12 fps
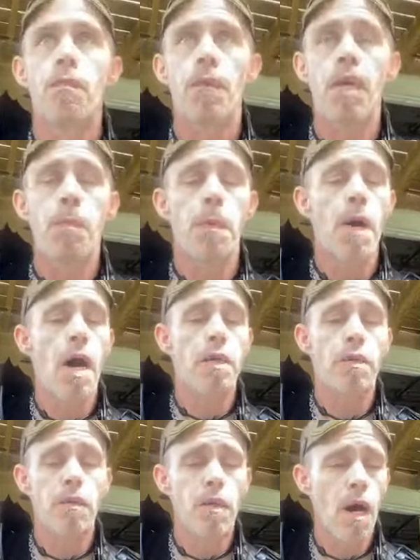keep in
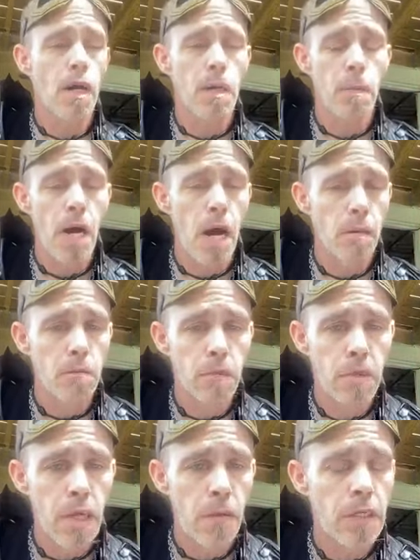mind, you're talking about
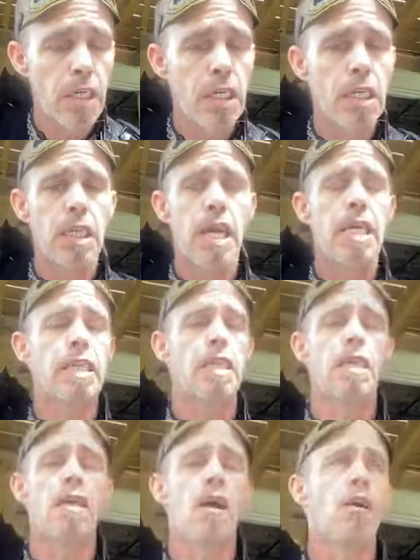17th and
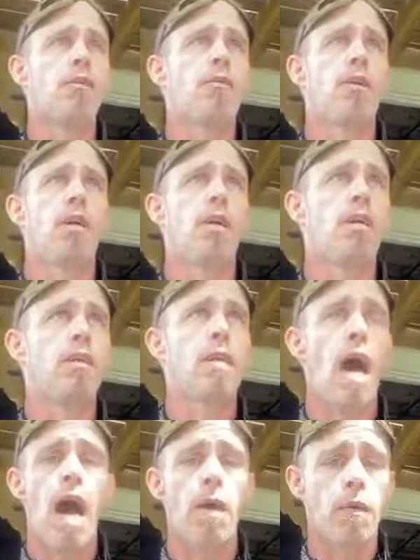
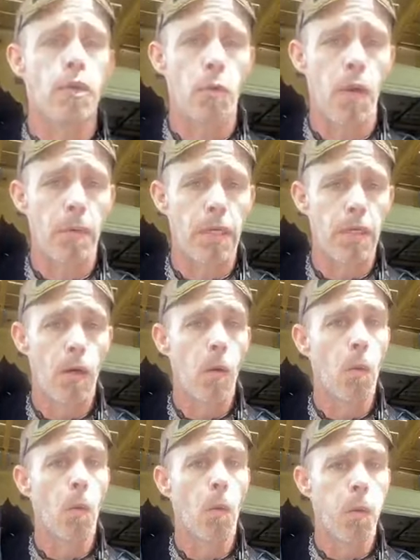1800s Irish women.
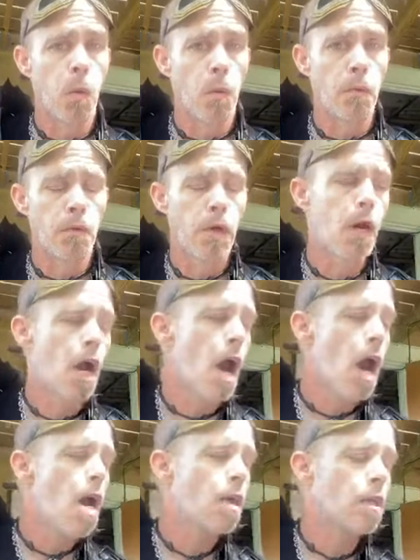Oof.
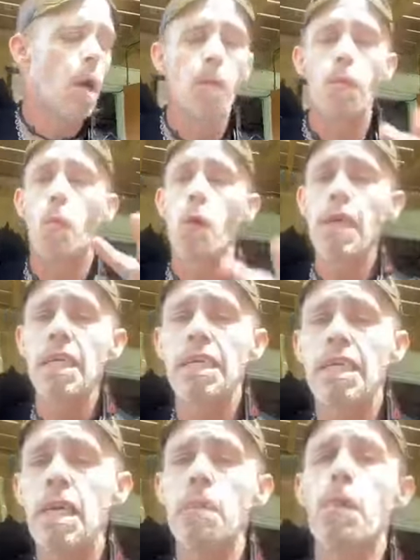So we'll
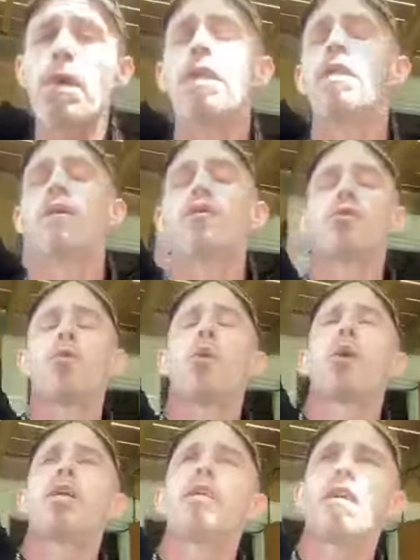get deeper into those
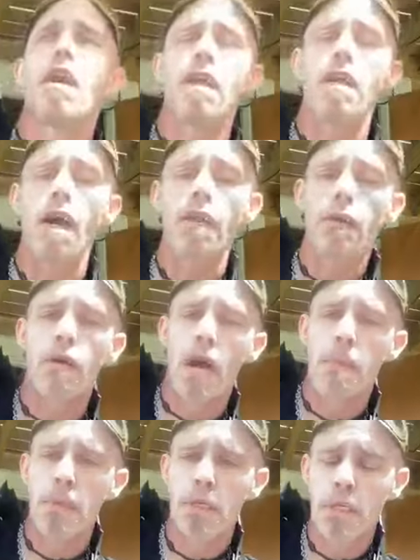stories on another
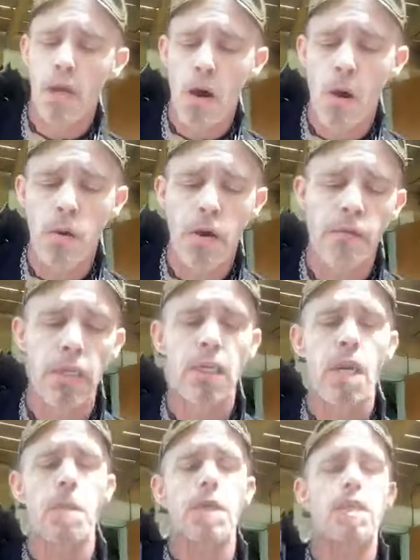episode of the
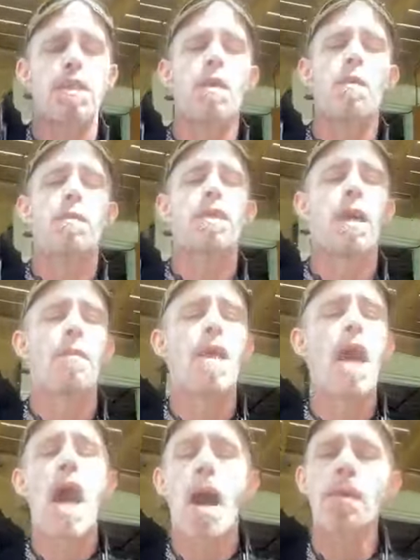Demons Tea Room because I'm
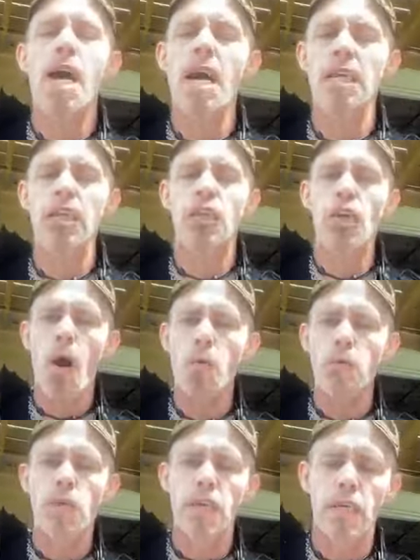I'm kind of
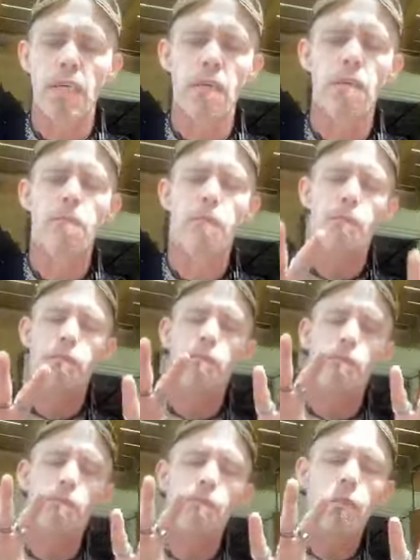jonesing
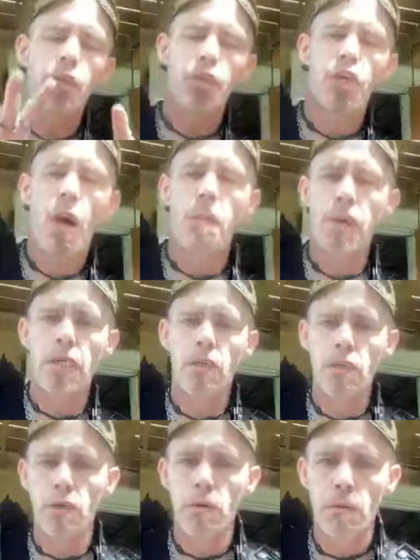to jump
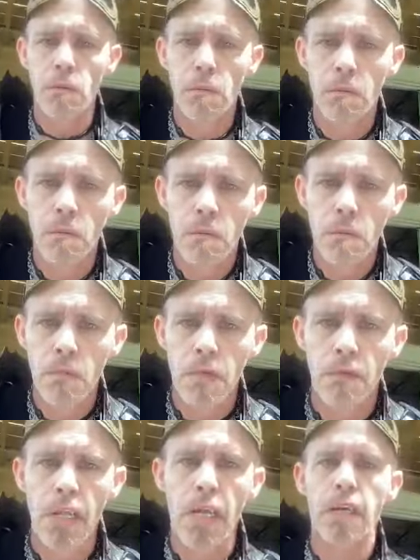into
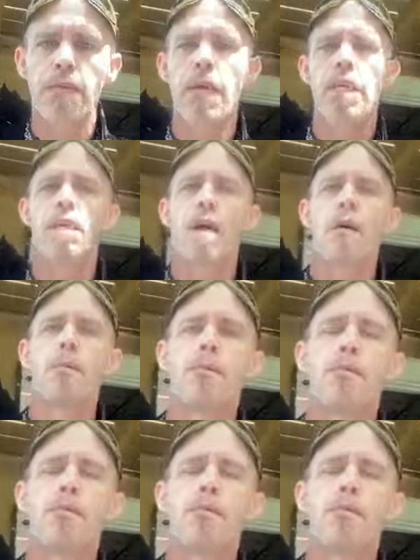the Villa Convento.